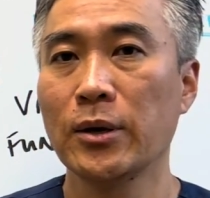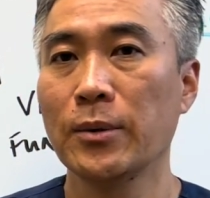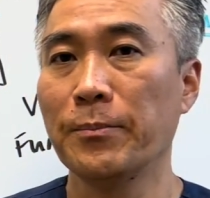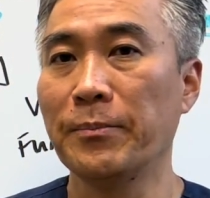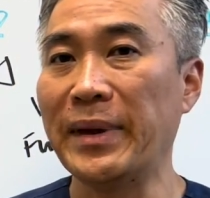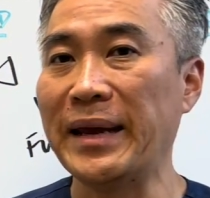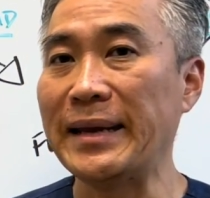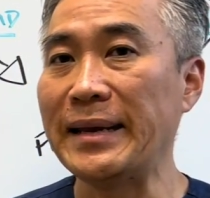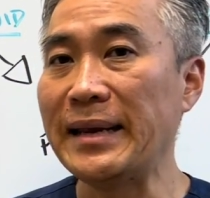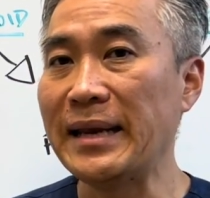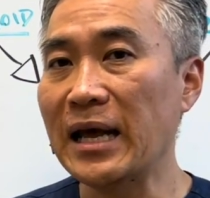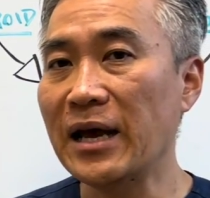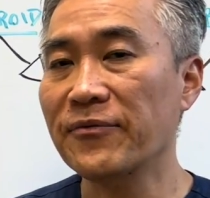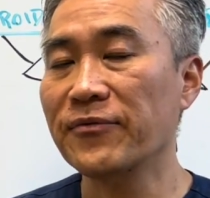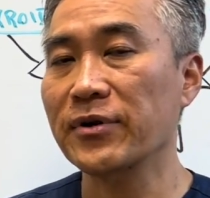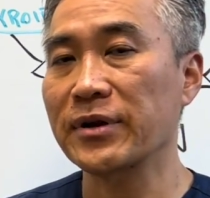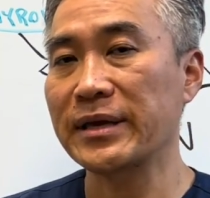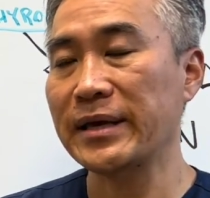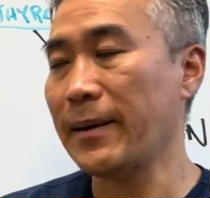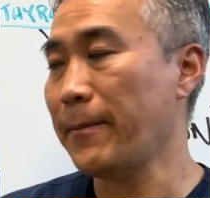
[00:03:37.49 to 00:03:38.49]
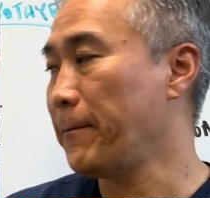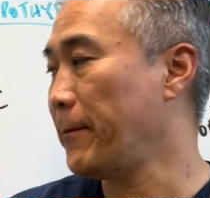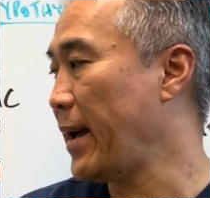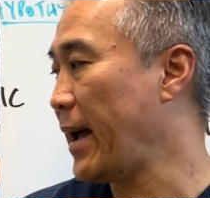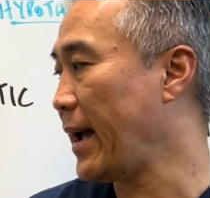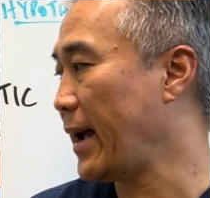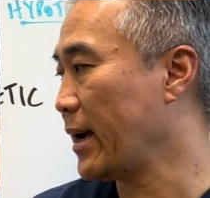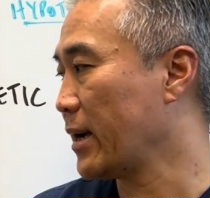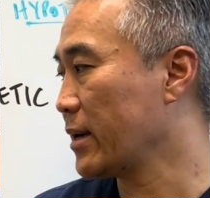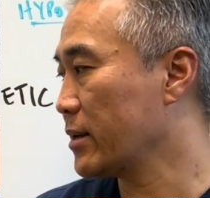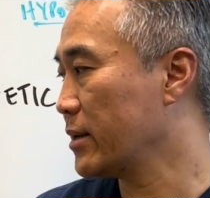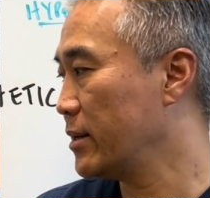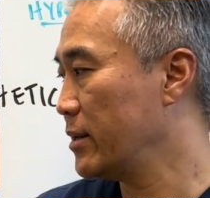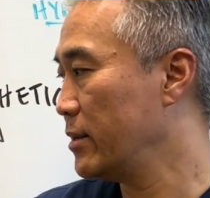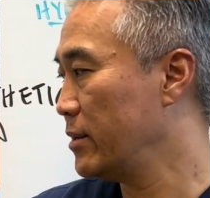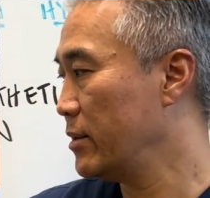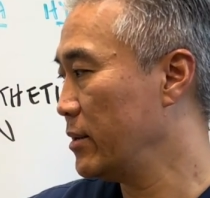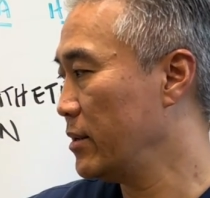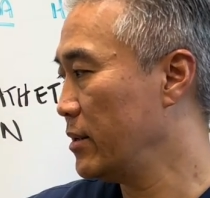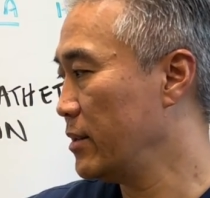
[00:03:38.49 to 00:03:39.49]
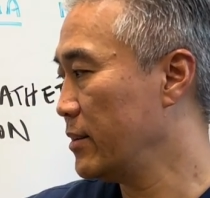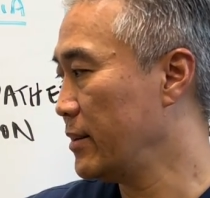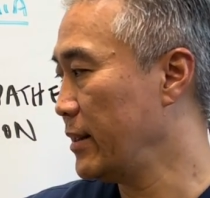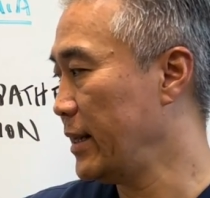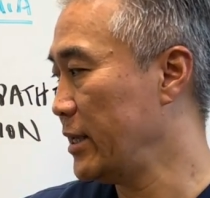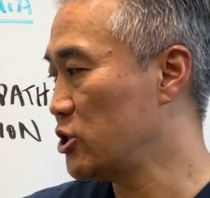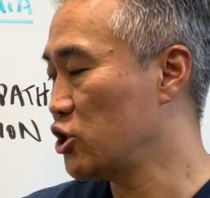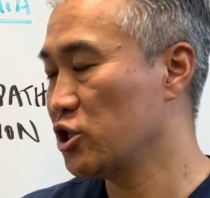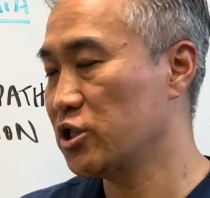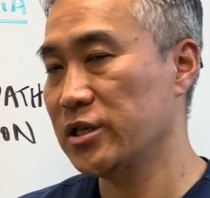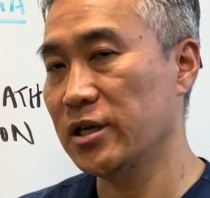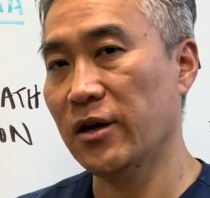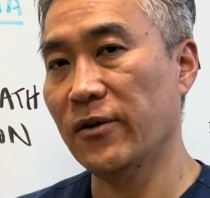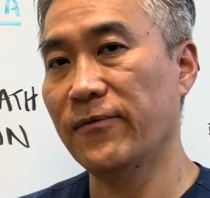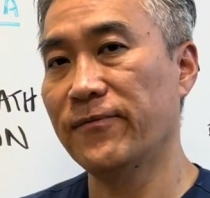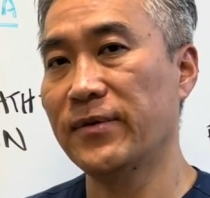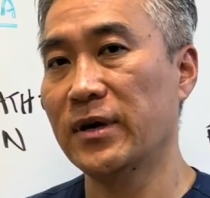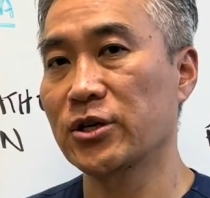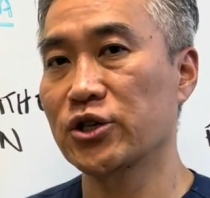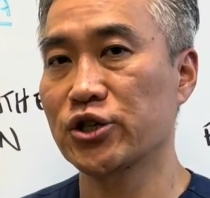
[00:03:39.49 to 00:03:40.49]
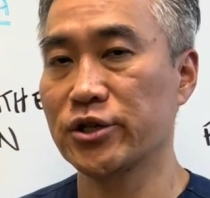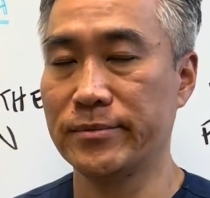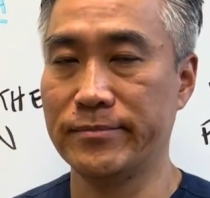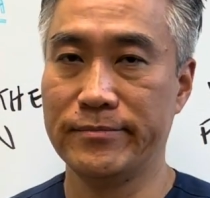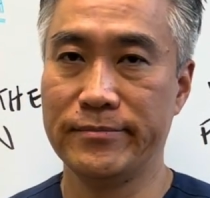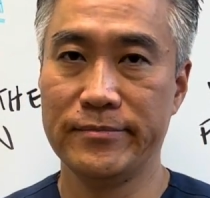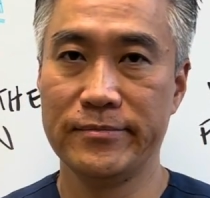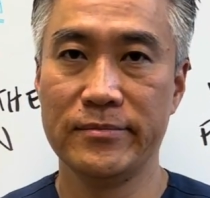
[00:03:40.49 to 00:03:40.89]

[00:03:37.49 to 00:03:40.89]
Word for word: may never get back the HCl function.